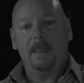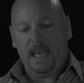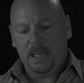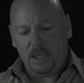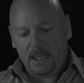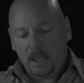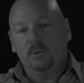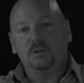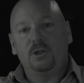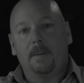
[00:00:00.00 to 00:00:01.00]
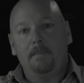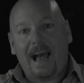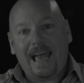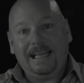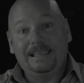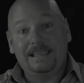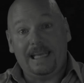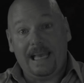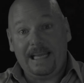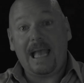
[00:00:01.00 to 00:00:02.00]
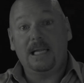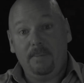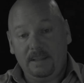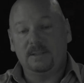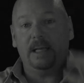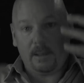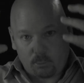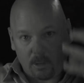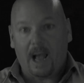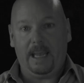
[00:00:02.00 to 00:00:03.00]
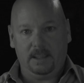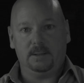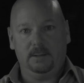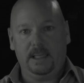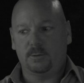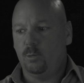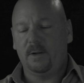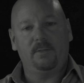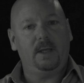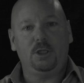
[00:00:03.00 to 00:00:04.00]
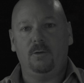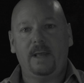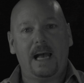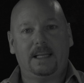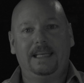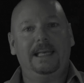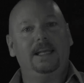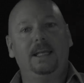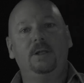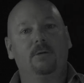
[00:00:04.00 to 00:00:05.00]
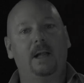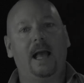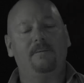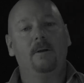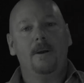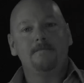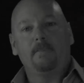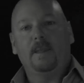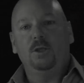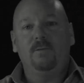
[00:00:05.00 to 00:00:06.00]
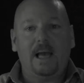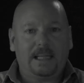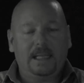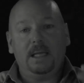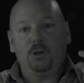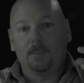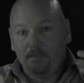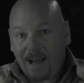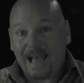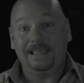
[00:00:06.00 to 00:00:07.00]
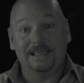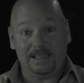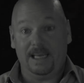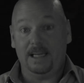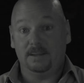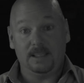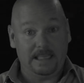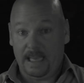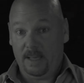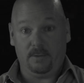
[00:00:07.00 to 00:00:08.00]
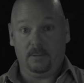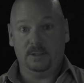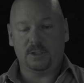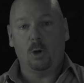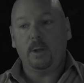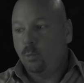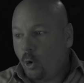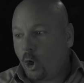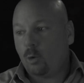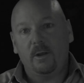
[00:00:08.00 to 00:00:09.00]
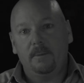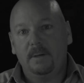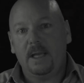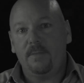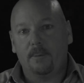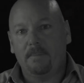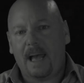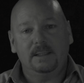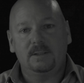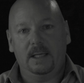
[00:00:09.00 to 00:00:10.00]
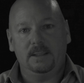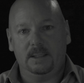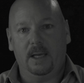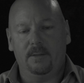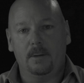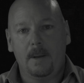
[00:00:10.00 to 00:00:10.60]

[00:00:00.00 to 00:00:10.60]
And it was their mindset had to be set right. That's one thing you've got to get in your life. You've got to get your mindset together. And so we'd work with them to get their mindset together.